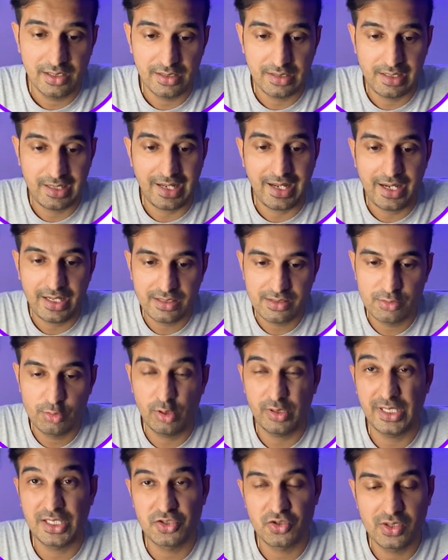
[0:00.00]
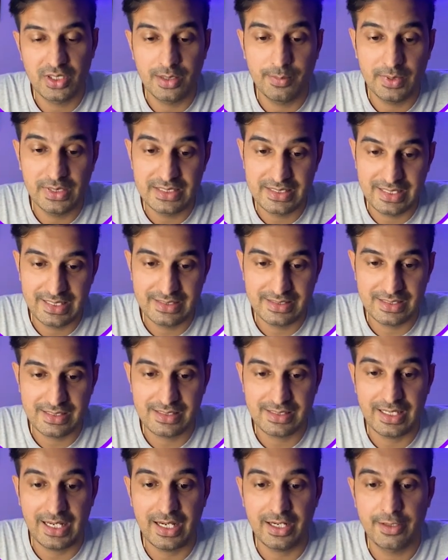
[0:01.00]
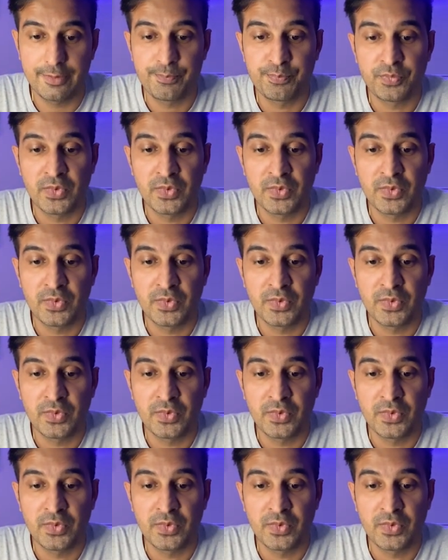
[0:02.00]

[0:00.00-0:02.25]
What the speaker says: tags, not HTML, JSS tag.